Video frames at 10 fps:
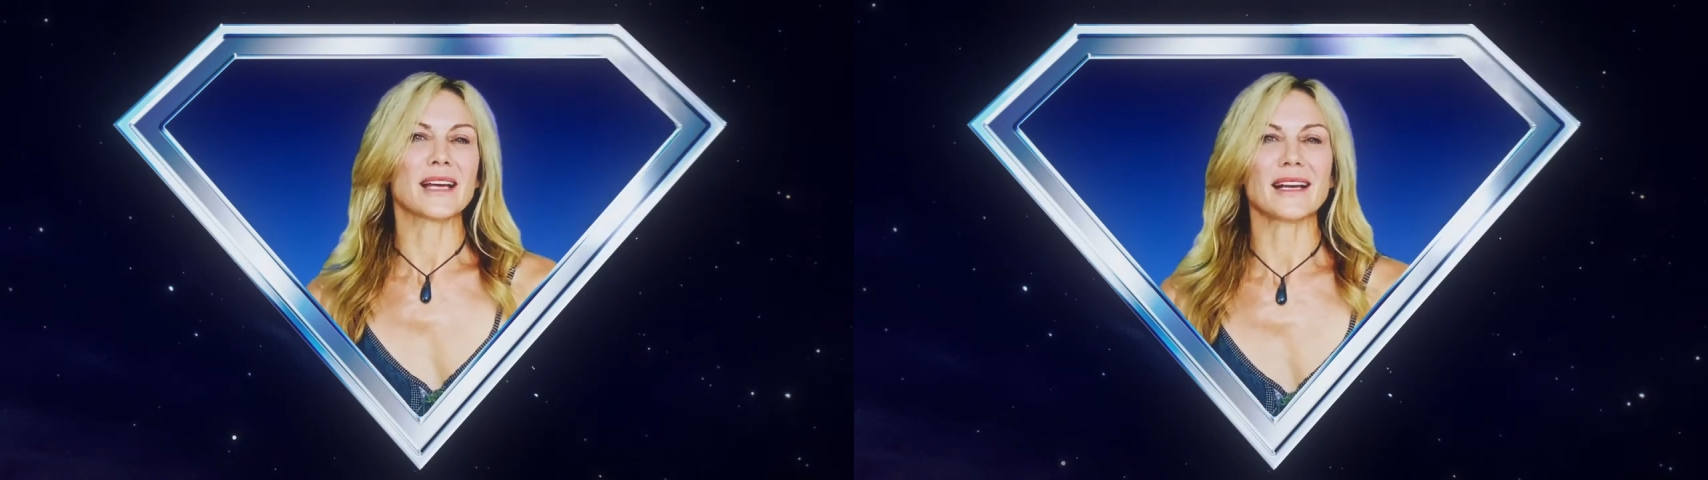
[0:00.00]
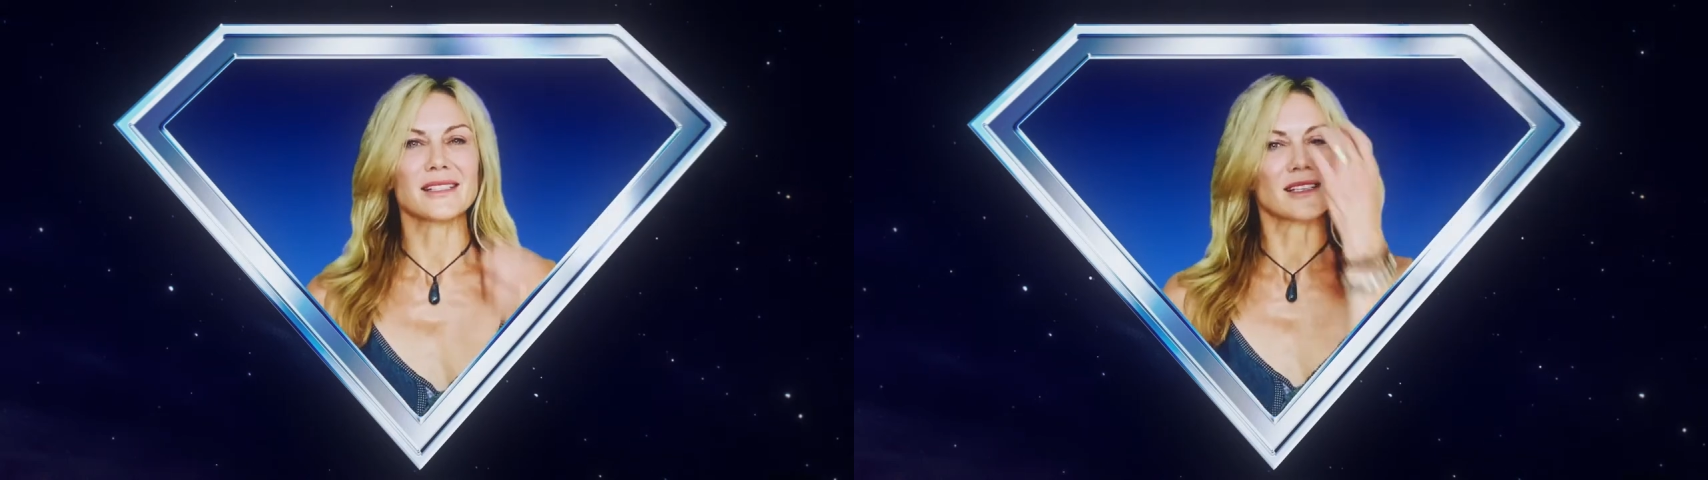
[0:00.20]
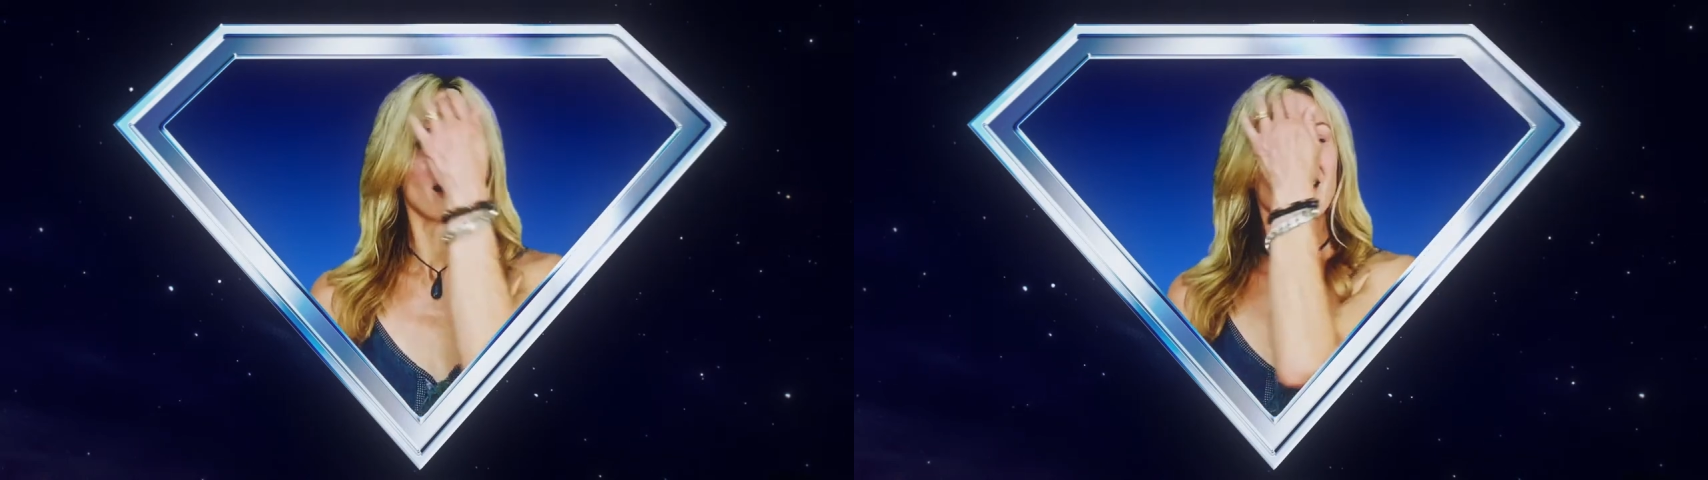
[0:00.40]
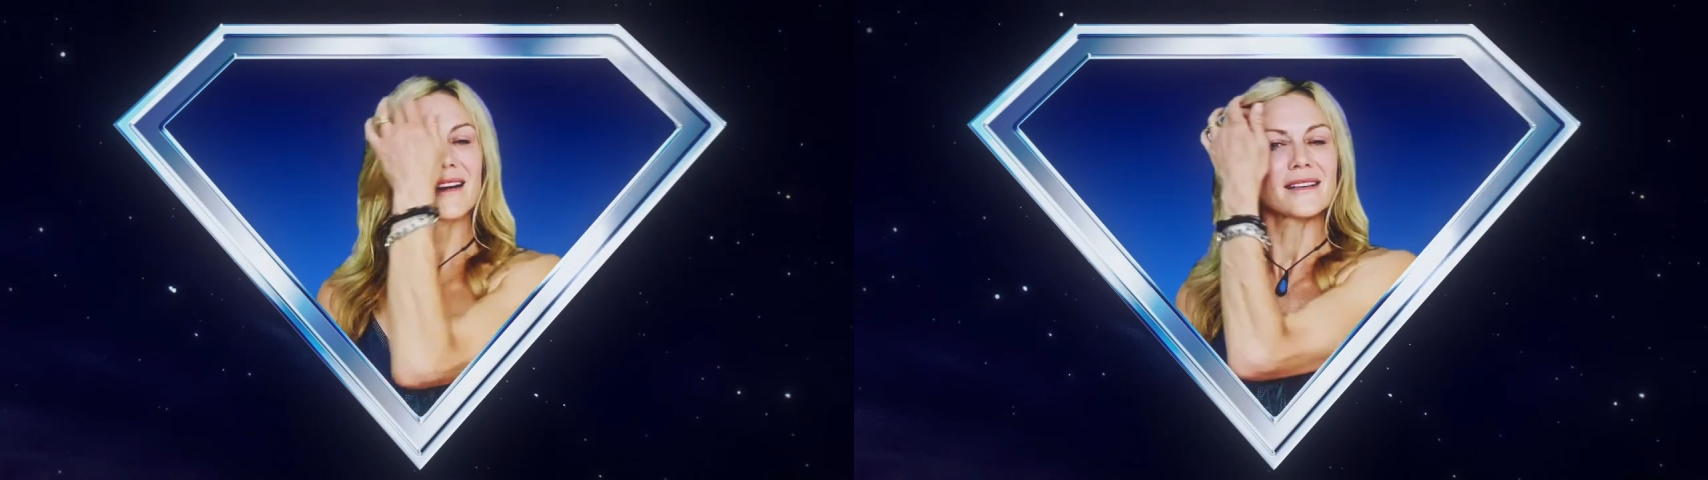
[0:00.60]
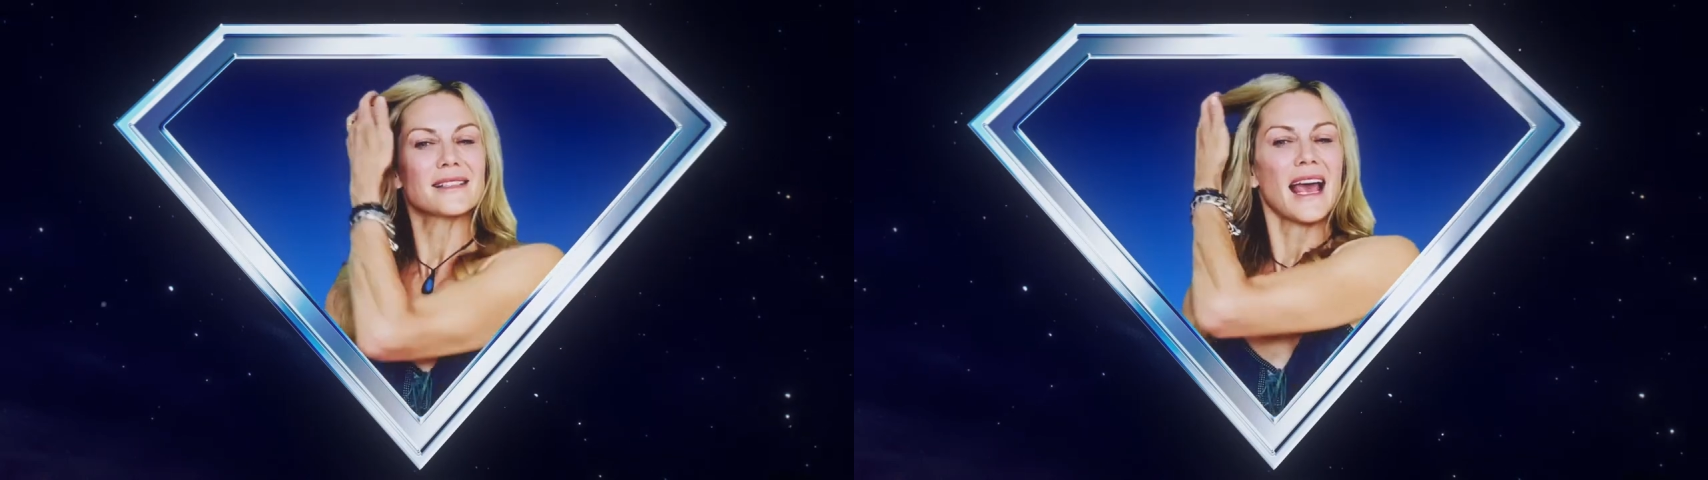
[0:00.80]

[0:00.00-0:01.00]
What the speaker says: guest stars,